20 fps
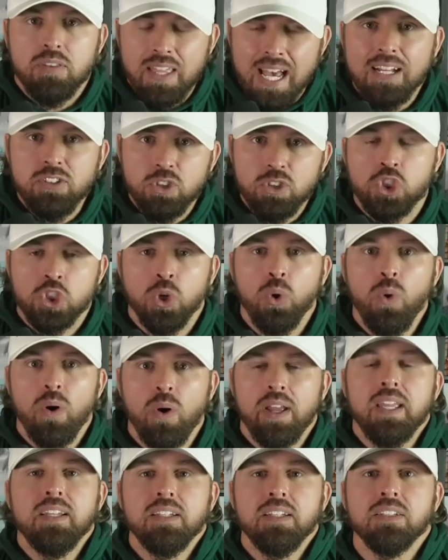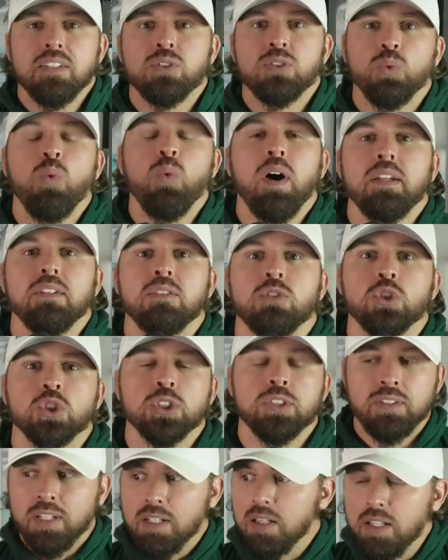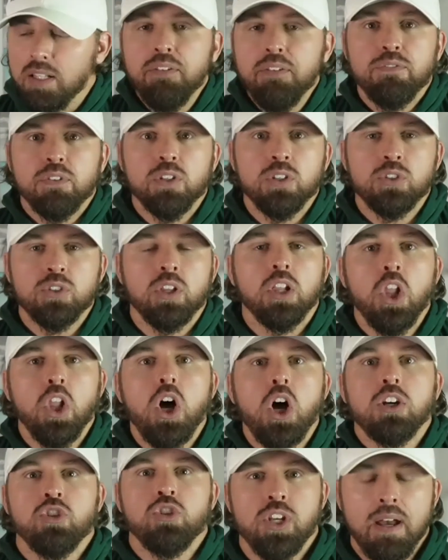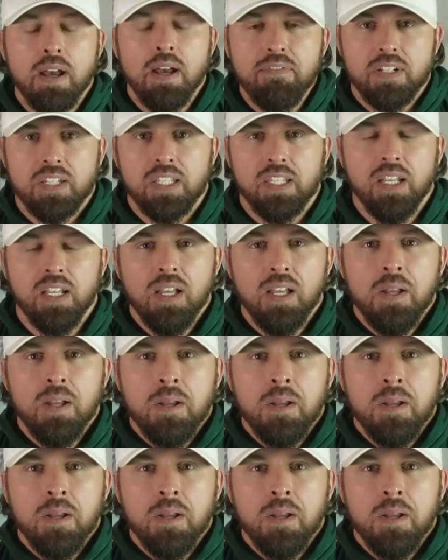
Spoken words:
that joy is what delivers the longevity